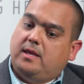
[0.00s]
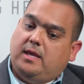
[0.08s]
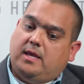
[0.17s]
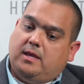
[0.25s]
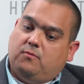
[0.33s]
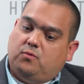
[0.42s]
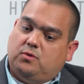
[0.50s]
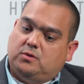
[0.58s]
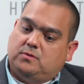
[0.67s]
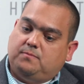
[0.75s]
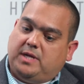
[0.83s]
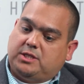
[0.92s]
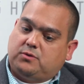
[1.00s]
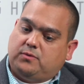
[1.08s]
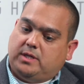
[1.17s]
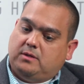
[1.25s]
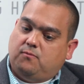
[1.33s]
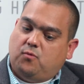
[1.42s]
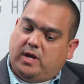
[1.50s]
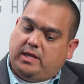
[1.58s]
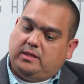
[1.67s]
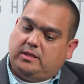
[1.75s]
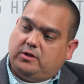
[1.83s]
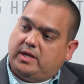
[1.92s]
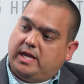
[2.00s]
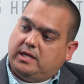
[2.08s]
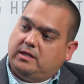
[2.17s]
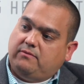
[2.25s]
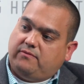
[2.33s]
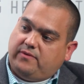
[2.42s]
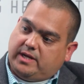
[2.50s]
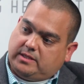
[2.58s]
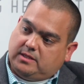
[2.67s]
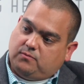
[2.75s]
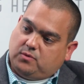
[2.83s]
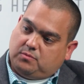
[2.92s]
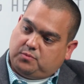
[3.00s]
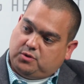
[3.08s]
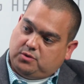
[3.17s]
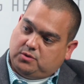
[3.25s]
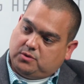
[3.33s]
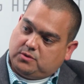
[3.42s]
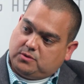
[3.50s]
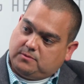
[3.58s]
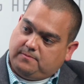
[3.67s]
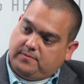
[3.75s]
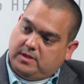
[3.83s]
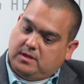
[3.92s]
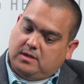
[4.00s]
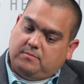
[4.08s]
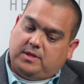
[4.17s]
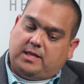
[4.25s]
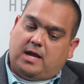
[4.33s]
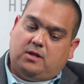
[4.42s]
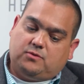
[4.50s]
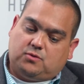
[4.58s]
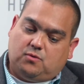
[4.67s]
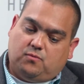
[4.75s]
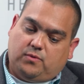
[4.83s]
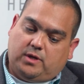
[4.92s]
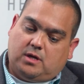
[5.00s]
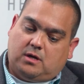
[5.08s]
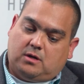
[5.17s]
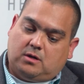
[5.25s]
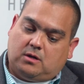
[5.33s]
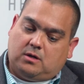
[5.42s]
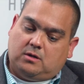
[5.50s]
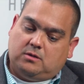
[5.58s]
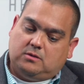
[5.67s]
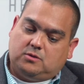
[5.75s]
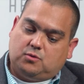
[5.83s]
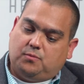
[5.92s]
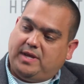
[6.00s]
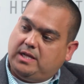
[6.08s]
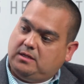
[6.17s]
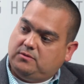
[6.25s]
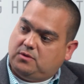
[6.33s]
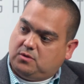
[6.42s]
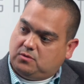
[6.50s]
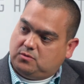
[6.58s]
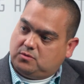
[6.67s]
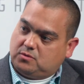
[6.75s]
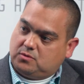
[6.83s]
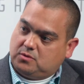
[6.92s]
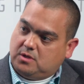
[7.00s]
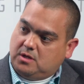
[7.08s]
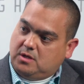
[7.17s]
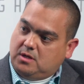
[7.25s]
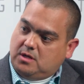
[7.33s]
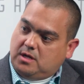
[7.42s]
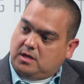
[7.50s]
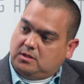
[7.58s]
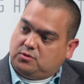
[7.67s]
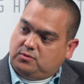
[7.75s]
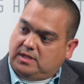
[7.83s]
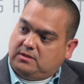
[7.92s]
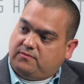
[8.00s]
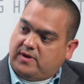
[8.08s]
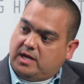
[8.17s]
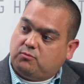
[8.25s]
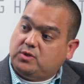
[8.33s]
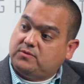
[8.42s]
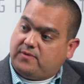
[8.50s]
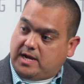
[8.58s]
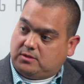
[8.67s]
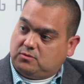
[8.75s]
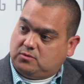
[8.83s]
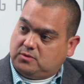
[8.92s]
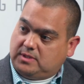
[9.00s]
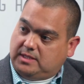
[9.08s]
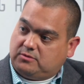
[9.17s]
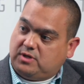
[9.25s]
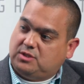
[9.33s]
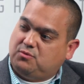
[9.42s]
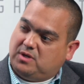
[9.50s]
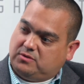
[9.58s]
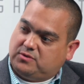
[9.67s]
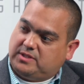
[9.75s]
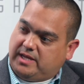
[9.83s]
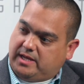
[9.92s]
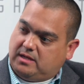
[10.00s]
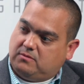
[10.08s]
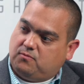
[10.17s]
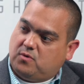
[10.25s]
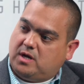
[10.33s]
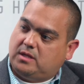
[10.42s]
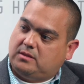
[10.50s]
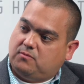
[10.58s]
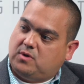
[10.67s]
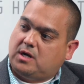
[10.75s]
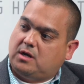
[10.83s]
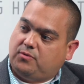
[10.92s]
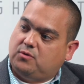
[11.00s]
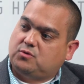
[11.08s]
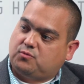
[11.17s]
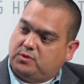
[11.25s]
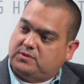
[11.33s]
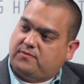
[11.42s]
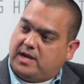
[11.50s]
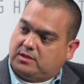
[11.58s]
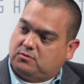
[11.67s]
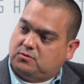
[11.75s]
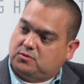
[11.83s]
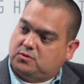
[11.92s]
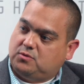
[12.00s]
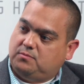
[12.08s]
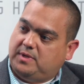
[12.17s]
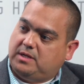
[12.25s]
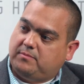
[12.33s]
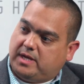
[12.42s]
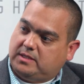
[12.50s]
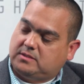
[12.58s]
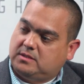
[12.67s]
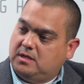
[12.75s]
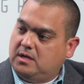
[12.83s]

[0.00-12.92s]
And we're measuring when they're getting infected with PRRS, but also we are surveilling those to identify risk factors and try to understand what are those risk factors to minimize